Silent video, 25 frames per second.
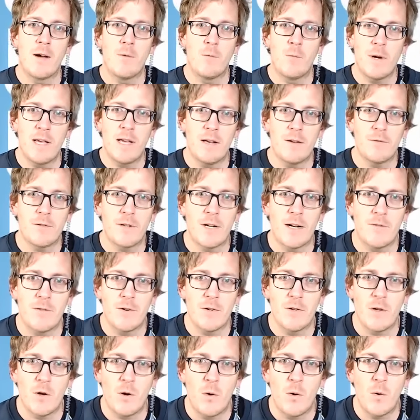we have
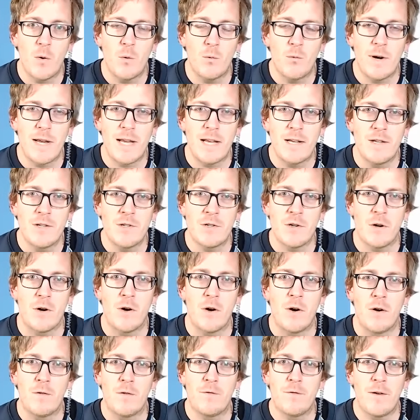covered the whole range
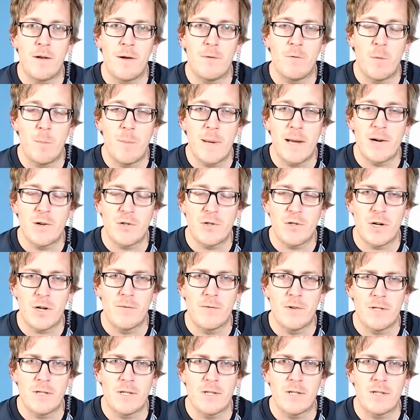of repair
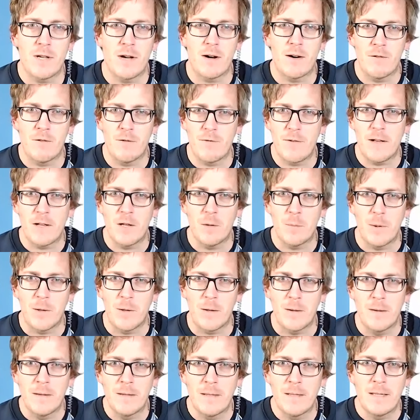services that are
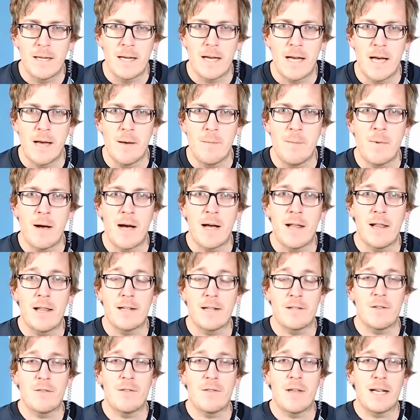available. I'd like
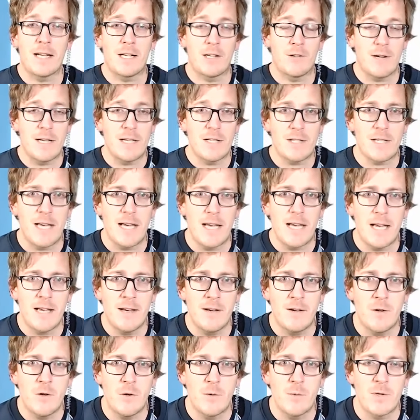to thank Grace Kane,
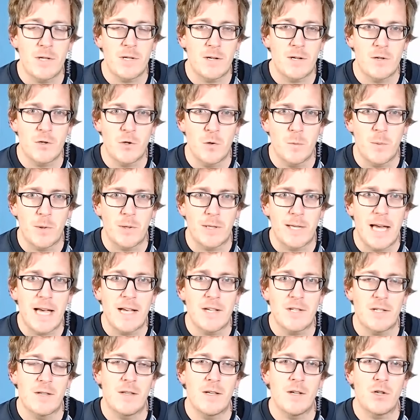who was our super
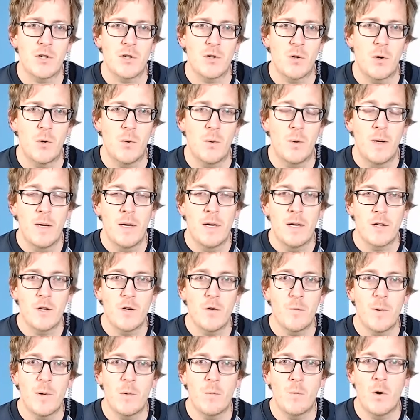guest in this show.
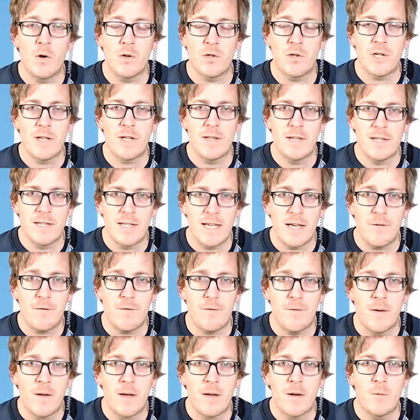You've been watching the
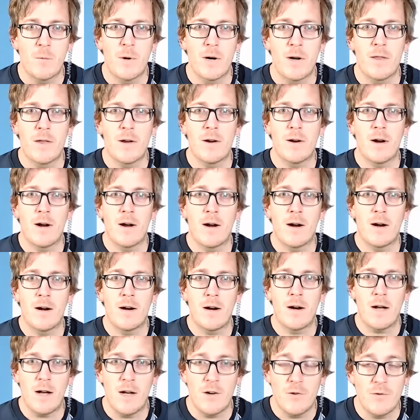DIFF, where there
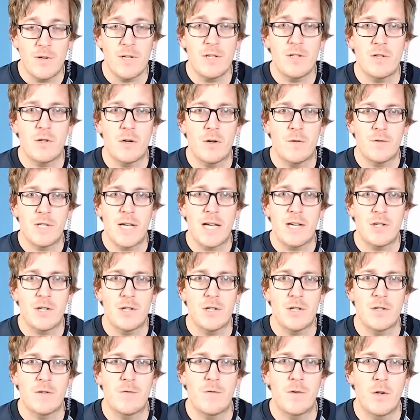are hundreds of
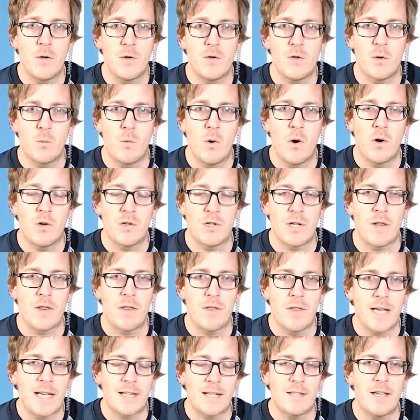sessions for you to watch at
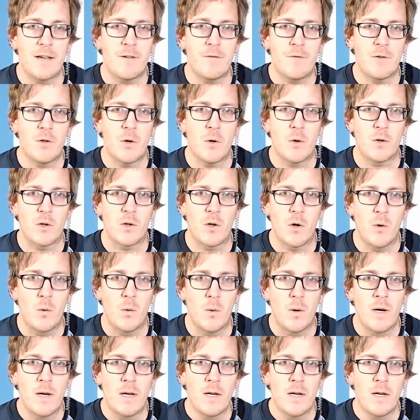thinkdiff.co.